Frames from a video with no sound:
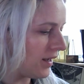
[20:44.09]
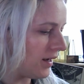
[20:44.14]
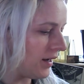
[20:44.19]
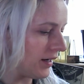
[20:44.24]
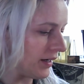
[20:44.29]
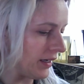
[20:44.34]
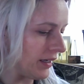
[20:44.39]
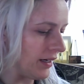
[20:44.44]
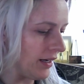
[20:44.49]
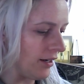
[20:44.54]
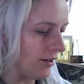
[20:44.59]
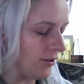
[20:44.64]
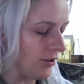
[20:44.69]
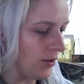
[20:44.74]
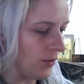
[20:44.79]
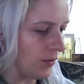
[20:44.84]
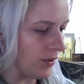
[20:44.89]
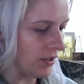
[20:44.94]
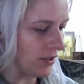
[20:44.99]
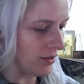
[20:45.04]
Again, I don't
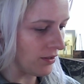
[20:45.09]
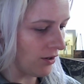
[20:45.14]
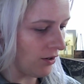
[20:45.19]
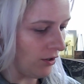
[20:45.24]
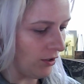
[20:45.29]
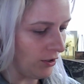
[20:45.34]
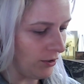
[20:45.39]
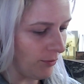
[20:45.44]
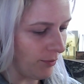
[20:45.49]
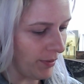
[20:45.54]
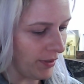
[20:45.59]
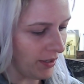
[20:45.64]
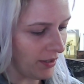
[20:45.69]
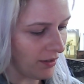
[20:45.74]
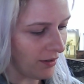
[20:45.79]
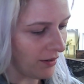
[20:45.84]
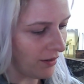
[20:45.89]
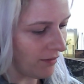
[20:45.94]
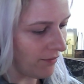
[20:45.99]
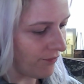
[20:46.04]
know what it's called, but
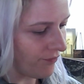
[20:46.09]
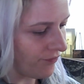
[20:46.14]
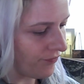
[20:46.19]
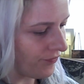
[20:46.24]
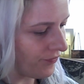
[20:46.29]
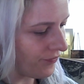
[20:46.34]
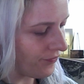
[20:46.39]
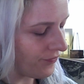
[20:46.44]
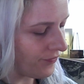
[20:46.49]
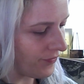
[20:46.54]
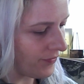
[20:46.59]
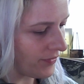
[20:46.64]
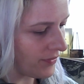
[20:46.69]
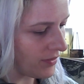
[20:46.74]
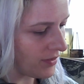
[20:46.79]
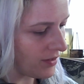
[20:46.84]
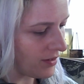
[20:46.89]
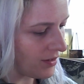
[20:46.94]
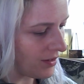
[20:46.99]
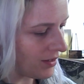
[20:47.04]

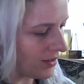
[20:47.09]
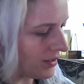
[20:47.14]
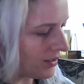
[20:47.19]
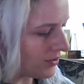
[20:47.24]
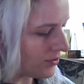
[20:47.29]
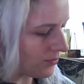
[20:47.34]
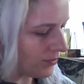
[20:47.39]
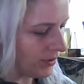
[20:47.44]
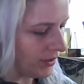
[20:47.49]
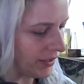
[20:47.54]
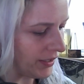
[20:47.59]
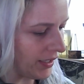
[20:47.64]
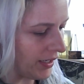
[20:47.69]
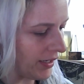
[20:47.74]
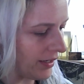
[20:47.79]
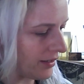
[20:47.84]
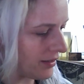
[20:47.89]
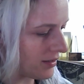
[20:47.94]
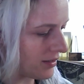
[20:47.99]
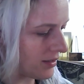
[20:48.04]
it's really
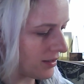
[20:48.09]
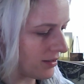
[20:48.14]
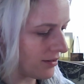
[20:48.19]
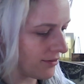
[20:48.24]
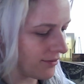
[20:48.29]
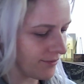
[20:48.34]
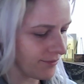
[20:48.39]
nice.